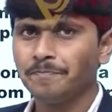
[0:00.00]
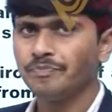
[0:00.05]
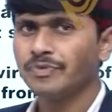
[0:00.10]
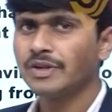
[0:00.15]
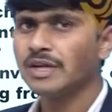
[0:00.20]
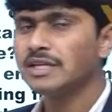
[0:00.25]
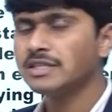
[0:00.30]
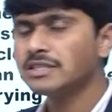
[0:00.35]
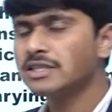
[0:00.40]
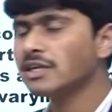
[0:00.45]

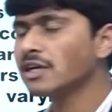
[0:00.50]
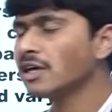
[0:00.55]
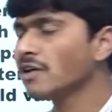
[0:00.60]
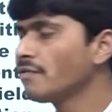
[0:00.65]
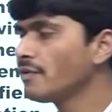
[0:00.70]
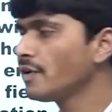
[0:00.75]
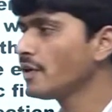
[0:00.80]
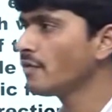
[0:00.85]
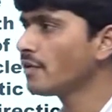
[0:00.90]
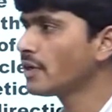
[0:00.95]
listen
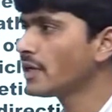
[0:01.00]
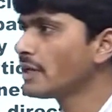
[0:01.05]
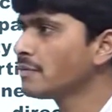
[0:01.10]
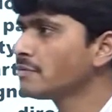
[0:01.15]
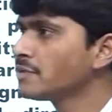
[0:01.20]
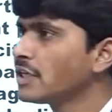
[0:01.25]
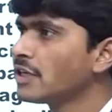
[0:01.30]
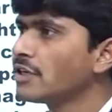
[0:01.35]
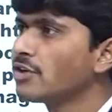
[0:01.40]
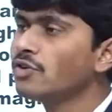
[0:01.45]
carefully what I am
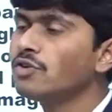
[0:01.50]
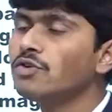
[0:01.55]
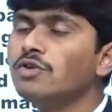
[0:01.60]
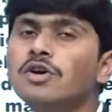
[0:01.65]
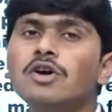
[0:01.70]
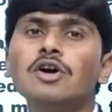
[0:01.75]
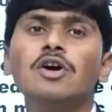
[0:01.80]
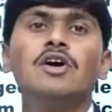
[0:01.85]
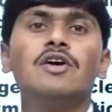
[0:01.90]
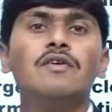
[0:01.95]
saying to you.
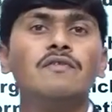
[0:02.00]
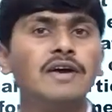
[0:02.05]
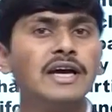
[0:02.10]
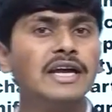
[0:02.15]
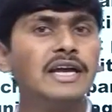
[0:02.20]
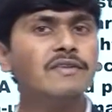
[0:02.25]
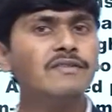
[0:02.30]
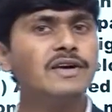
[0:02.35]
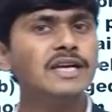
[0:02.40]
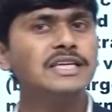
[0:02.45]

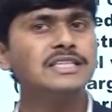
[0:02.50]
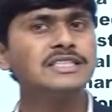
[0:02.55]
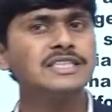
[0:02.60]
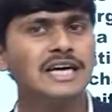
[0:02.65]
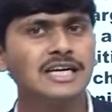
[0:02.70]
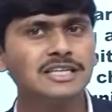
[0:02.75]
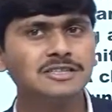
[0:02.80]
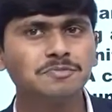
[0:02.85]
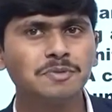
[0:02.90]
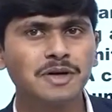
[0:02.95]
Whenever a
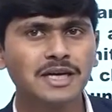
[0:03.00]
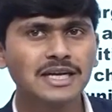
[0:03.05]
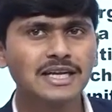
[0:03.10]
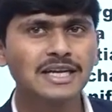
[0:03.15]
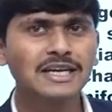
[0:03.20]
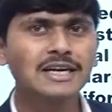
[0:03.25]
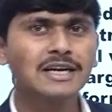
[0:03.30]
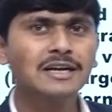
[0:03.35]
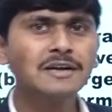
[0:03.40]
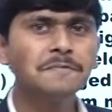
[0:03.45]
charged
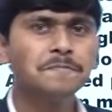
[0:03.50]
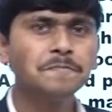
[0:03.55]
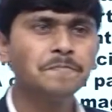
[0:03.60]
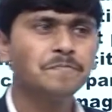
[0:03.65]
particle